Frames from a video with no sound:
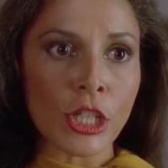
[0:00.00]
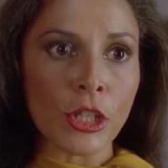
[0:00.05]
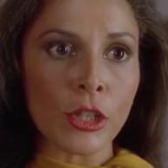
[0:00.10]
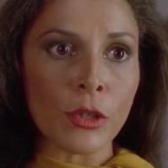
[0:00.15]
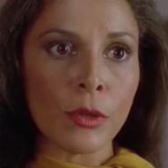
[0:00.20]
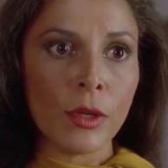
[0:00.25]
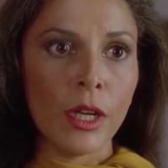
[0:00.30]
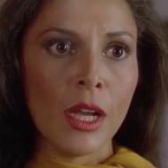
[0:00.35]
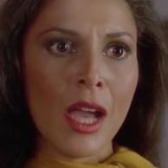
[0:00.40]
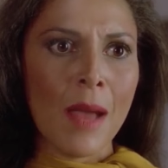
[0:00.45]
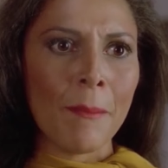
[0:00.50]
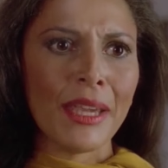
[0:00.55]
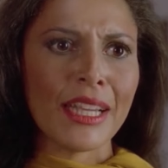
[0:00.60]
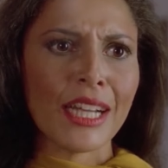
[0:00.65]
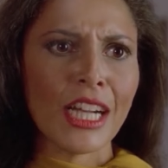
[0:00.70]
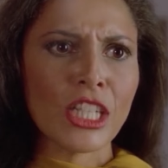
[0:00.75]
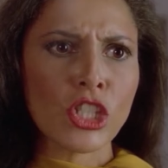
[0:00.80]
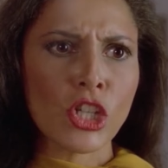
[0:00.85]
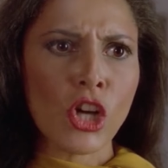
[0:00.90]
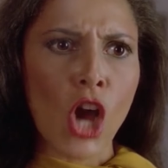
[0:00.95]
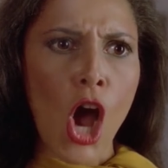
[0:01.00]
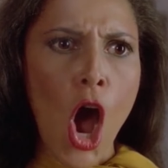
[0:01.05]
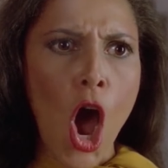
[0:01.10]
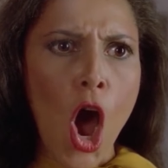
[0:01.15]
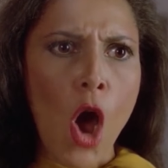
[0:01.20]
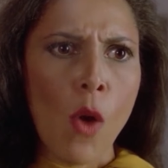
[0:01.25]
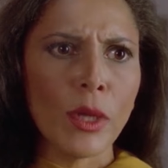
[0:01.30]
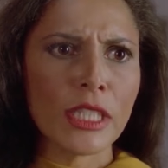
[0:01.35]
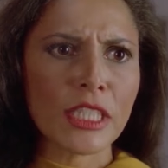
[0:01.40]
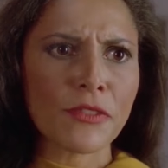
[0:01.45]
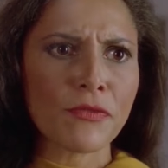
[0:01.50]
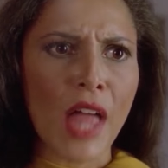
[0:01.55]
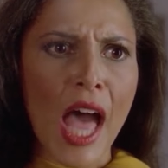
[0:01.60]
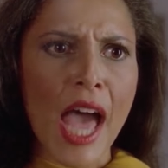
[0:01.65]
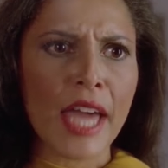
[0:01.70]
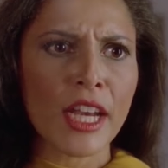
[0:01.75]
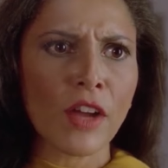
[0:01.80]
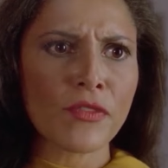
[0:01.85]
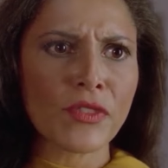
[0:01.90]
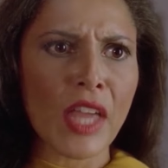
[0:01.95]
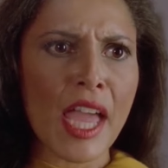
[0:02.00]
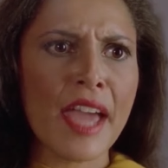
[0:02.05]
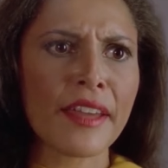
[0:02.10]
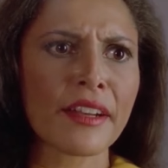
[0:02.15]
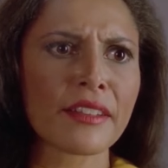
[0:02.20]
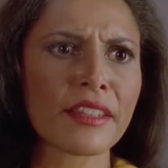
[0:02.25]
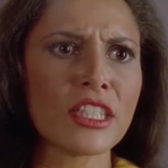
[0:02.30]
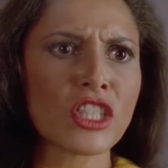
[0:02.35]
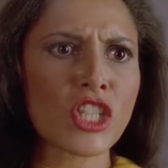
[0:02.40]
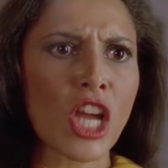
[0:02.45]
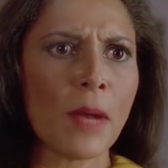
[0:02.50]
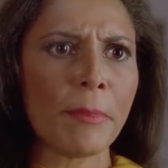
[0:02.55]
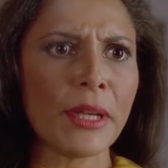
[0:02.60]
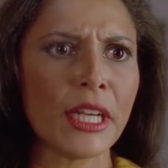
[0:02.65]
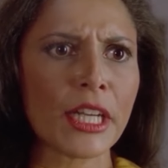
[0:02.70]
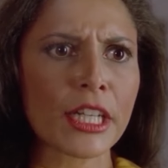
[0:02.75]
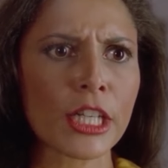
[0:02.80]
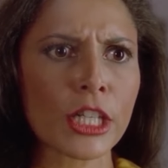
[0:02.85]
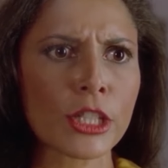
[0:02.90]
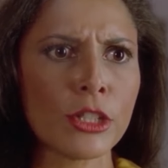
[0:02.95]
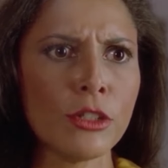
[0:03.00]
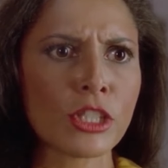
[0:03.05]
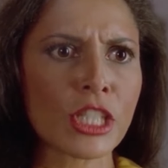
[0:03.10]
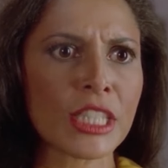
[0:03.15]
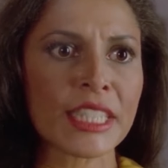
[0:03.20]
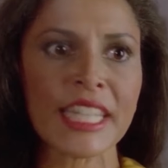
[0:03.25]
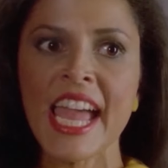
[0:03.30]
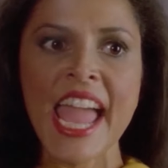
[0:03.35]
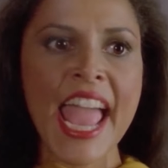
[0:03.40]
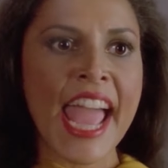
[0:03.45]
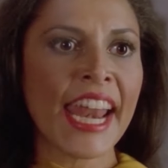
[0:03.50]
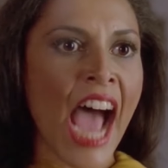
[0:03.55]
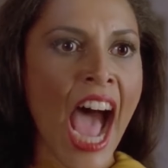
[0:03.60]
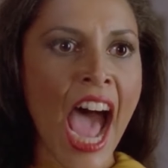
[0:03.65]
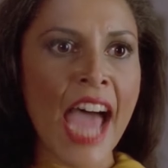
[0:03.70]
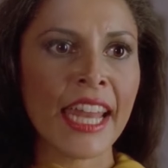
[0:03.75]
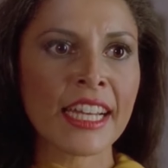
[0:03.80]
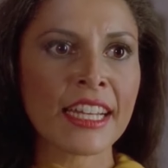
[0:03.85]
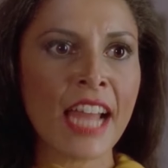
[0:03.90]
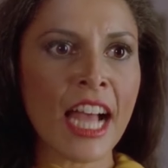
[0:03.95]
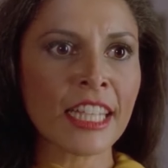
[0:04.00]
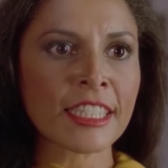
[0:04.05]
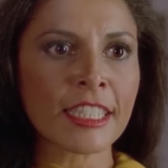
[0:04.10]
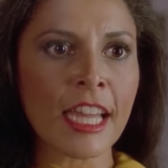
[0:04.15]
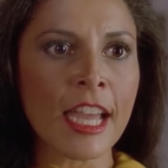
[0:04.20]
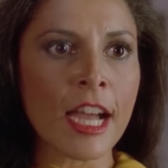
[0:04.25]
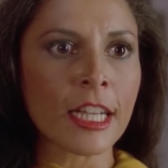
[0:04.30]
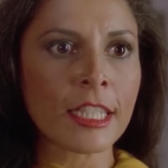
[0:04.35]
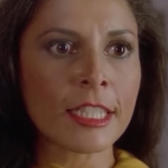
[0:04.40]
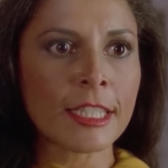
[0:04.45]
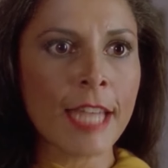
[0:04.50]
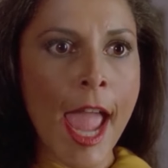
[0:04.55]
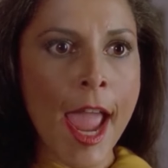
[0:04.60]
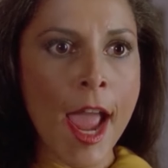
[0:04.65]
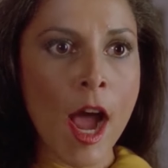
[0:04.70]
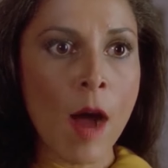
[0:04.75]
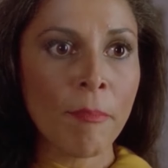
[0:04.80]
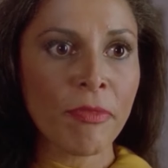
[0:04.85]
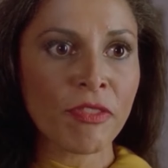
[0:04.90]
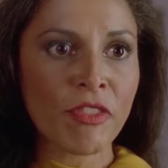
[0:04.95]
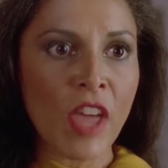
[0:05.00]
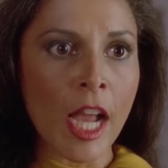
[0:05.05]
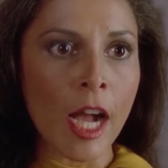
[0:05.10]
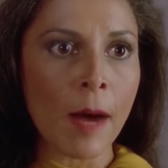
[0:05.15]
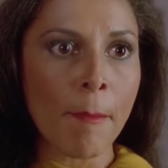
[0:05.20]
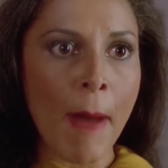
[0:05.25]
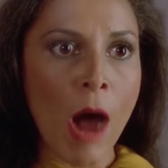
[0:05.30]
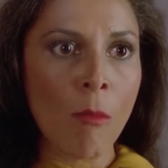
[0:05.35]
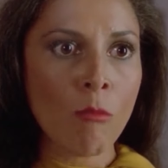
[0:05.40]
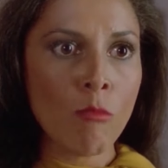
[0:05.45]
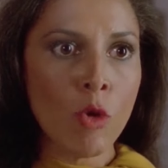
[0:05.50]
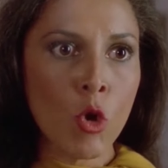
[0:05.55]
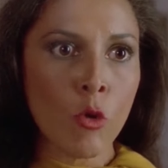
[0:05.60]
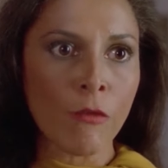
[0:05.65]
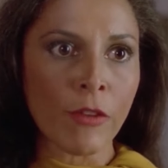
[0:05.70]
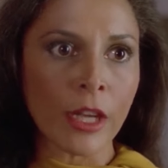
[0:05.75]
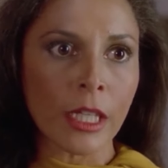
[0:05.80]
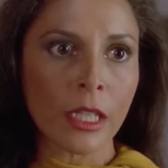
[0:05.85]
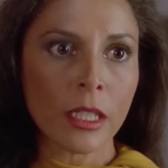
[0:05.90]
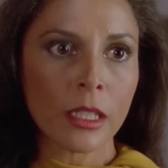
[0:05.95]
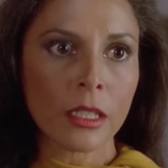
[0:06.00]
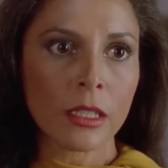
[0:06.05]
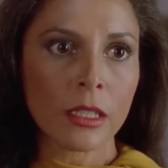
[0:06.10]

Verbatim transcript: to you because you're always flying off the handle and jumping to conclusions, and I did not say a damn thing about moving.